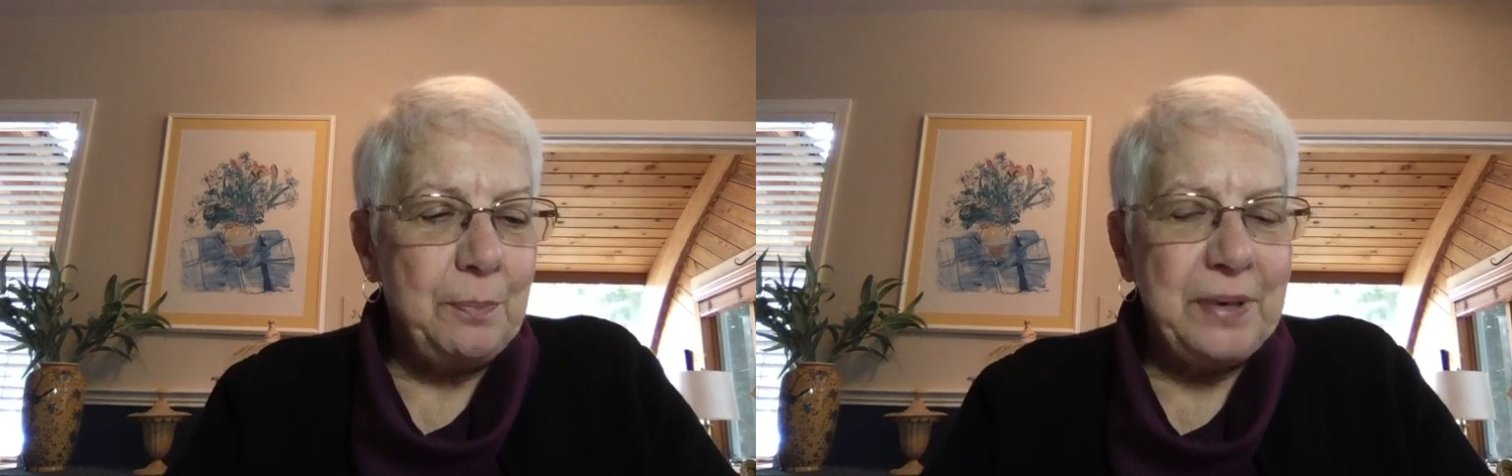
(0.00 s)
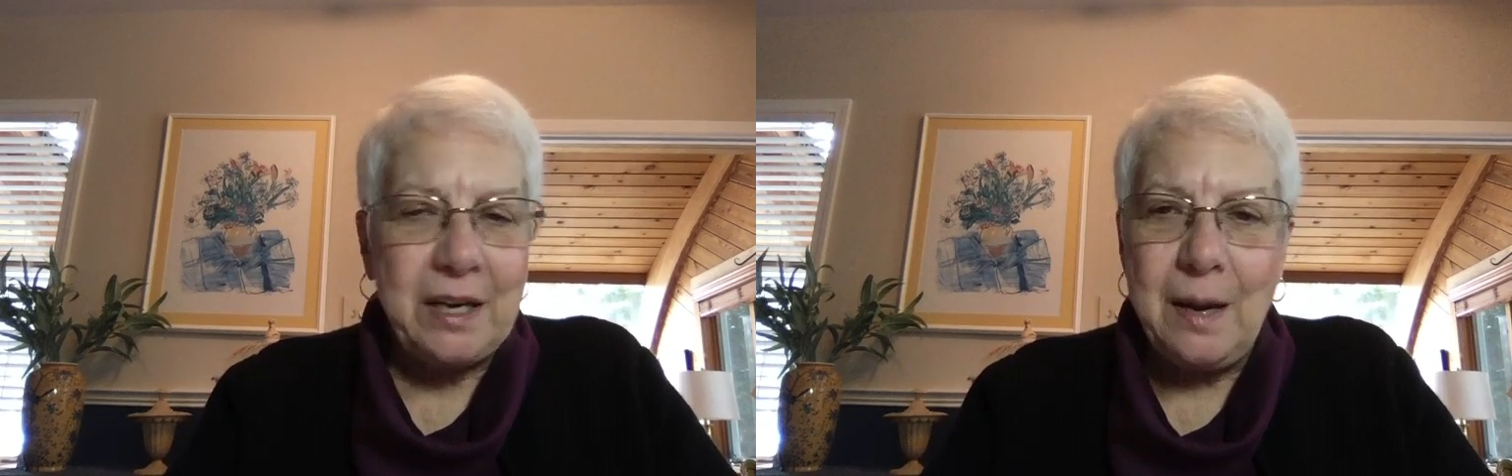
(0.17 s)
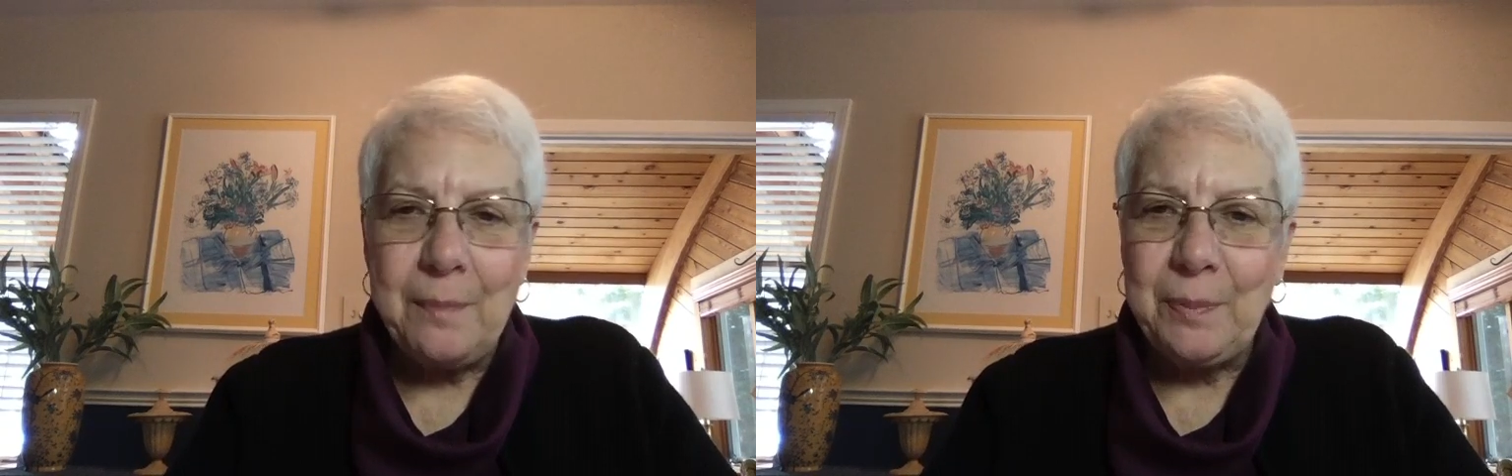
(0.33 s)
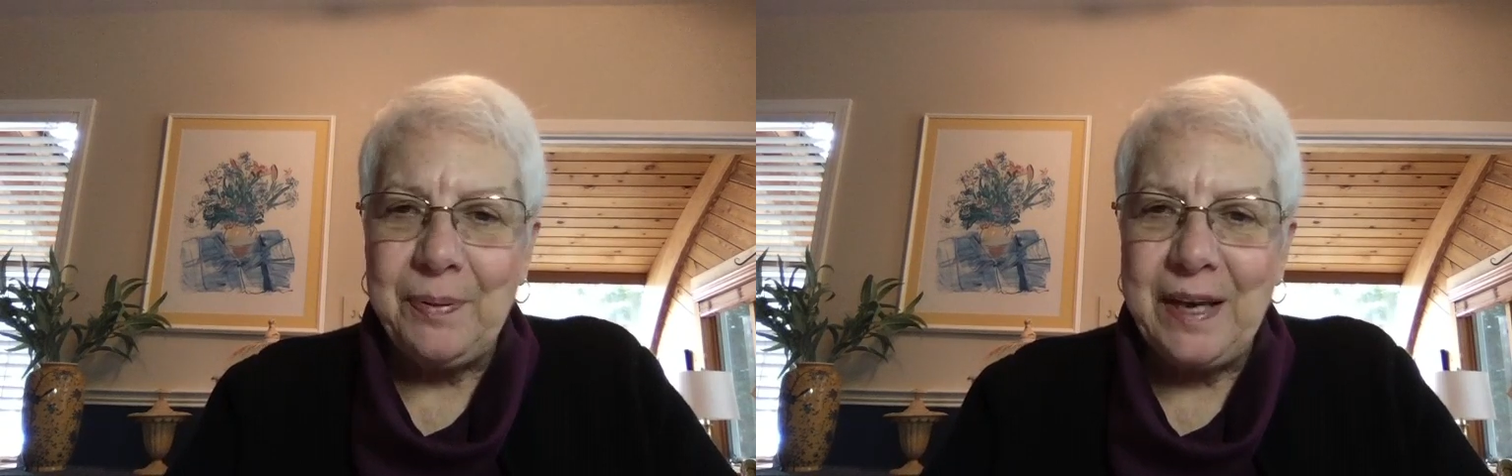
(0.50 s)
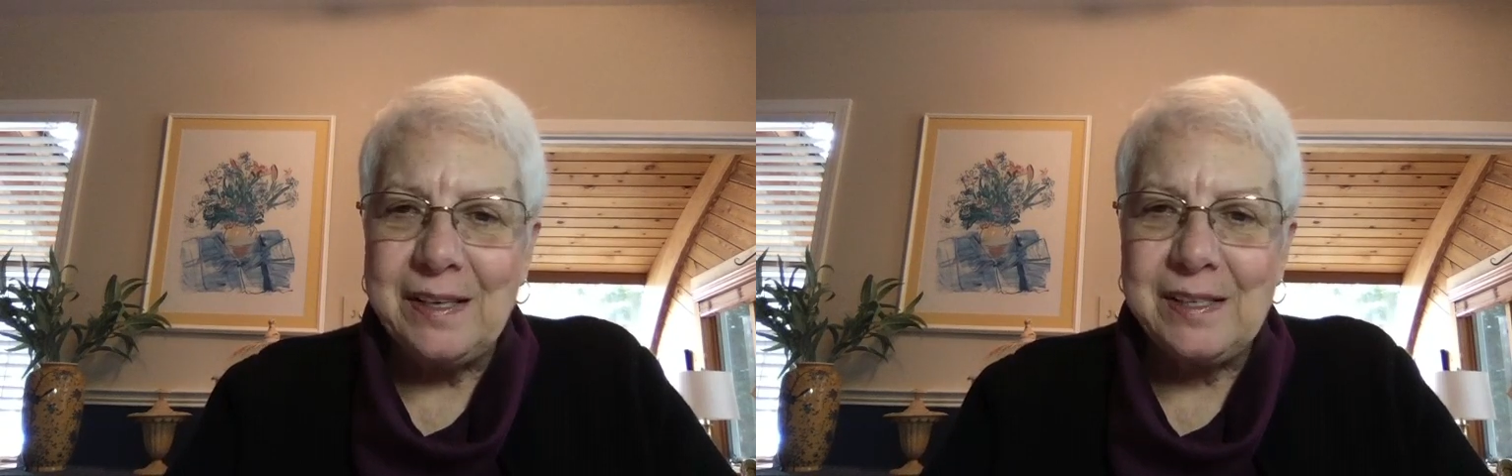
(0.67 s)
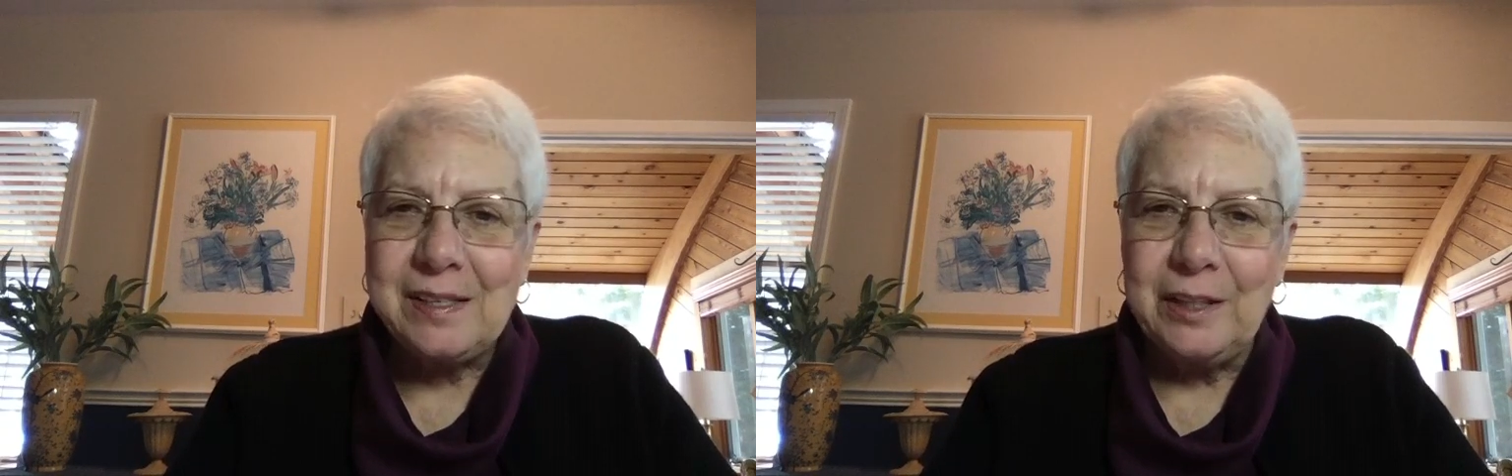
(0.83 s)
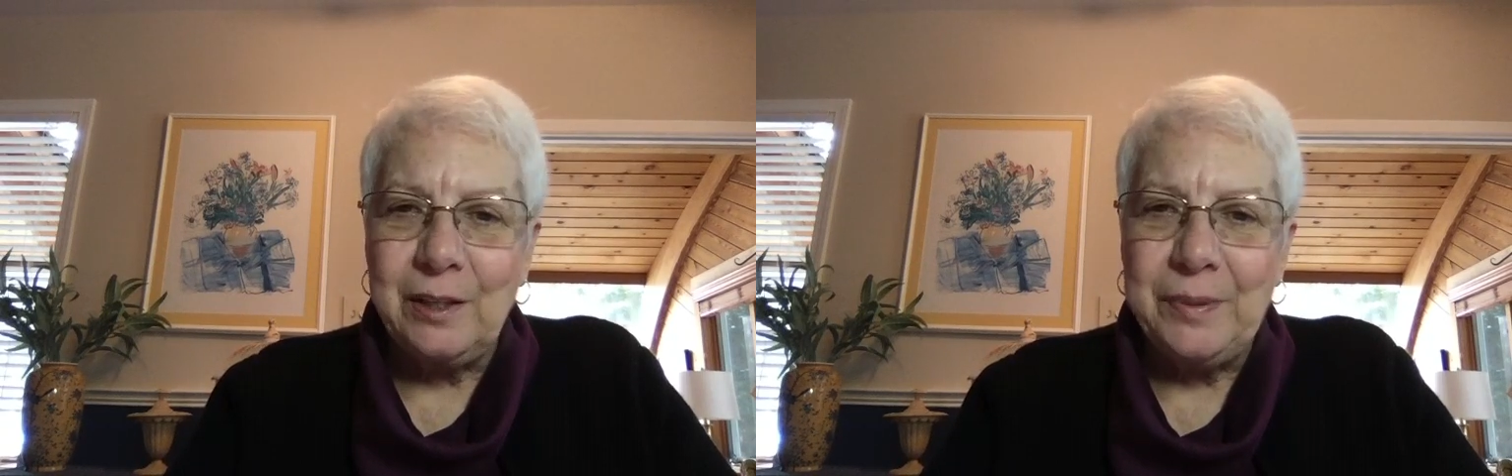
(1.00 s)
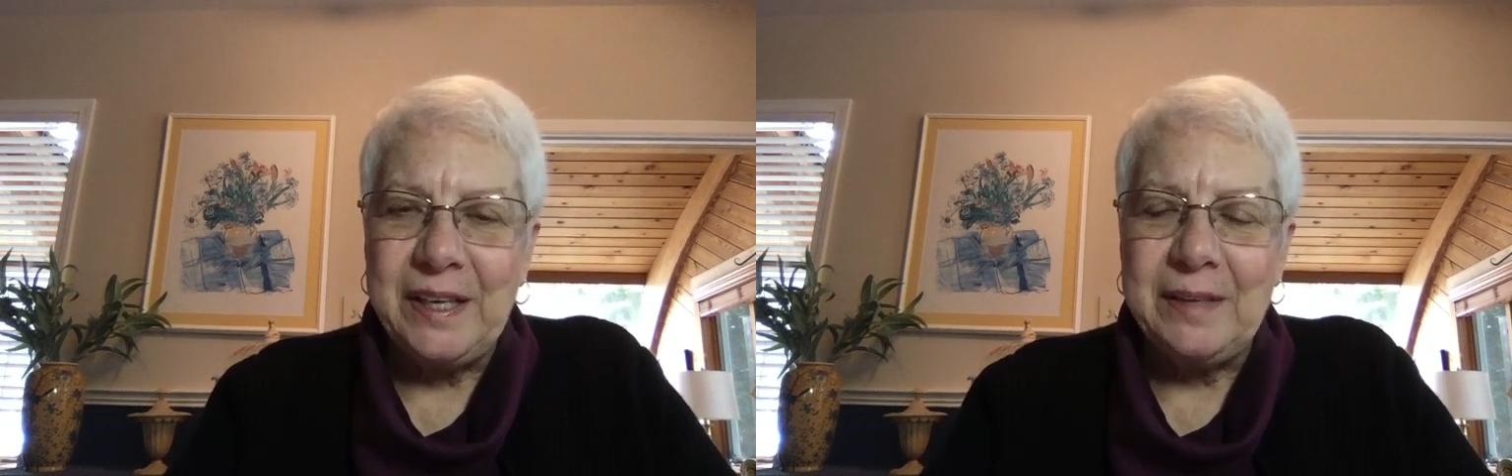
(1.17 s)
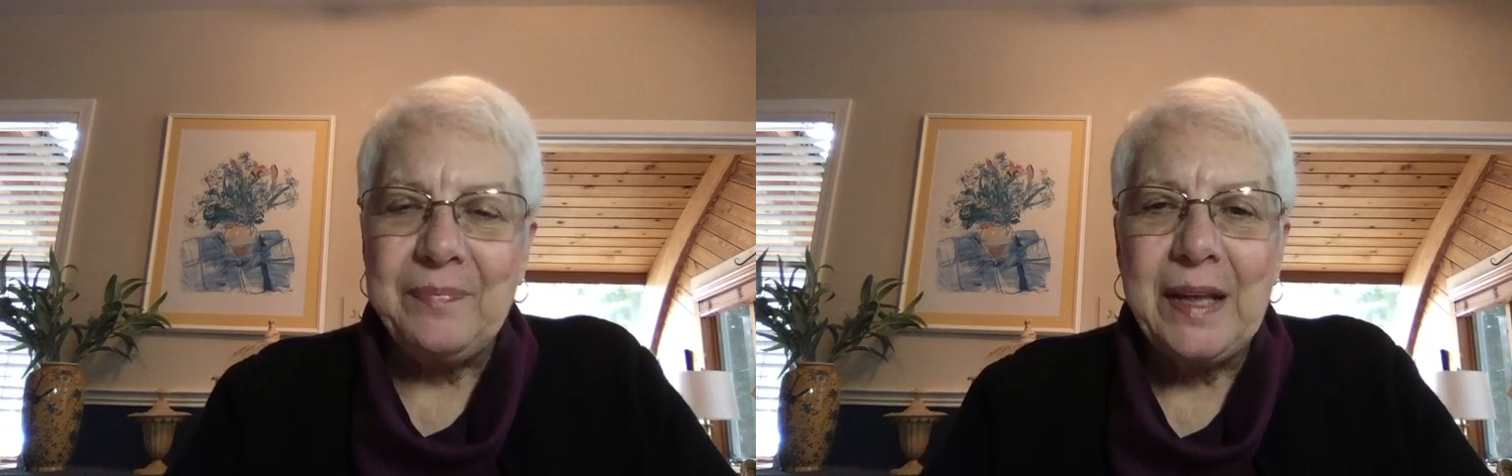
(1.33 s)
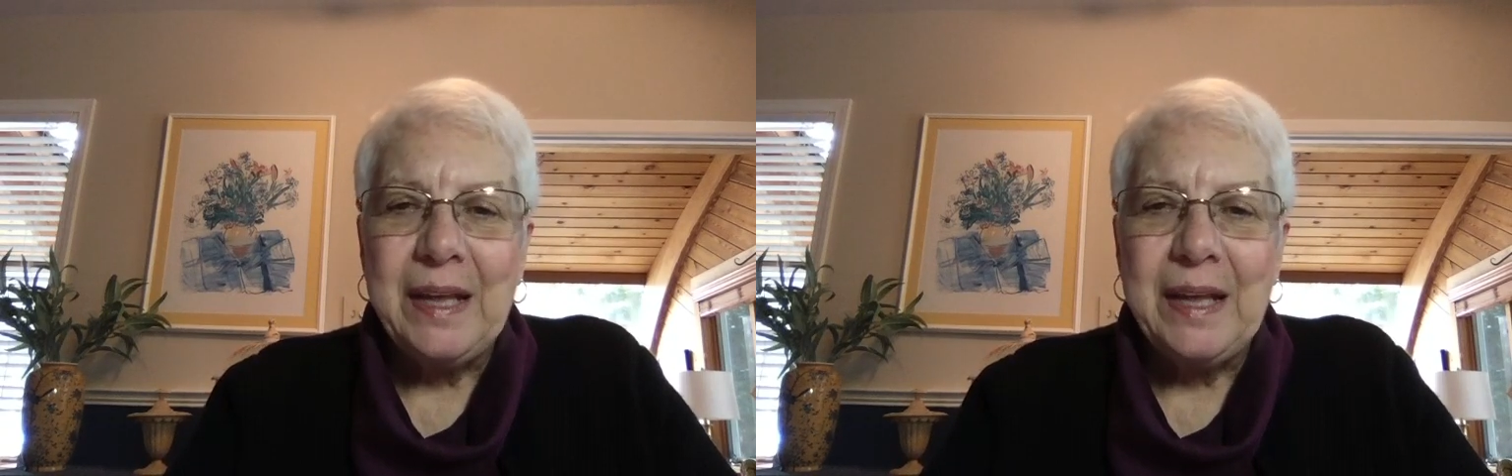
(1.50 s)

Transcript: pick up the pace a little bit